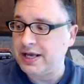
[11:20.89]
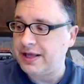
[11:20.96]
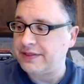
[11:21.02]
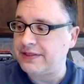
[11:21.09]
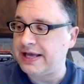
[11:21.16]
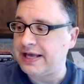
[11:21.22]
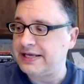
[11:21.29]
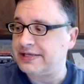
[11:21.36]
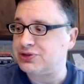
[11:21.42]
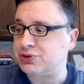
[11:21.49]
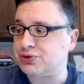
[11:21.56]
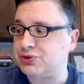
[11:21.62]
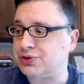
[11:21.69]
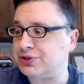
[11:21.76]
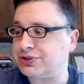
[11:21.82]
That is
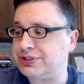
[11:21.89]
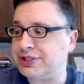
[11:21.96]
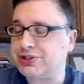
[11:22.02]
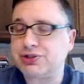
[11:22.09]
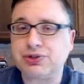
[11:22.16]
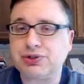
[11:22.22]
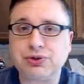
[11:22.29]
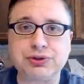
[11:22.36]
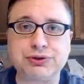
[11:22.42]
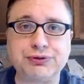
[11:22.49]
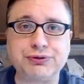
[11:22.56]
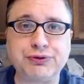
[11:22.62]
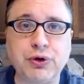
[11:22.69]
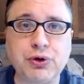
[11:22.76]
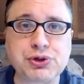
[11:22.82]
your digital
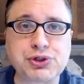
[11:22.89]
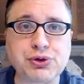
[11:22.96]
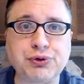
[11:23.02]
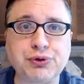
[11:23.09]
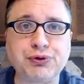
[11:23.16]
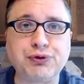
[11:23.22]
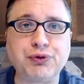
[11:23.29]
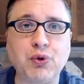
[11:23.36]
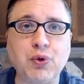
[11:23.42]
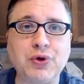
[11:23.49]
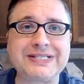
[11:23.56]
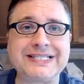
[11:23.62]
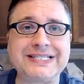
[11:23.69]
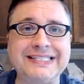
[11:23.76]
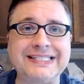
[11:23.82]
devotional for
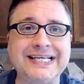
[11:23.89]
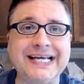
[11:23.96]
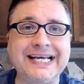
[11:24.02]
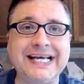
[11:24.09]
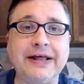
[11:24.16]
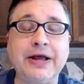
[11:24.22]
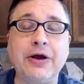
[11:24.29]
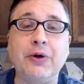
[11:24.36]
today.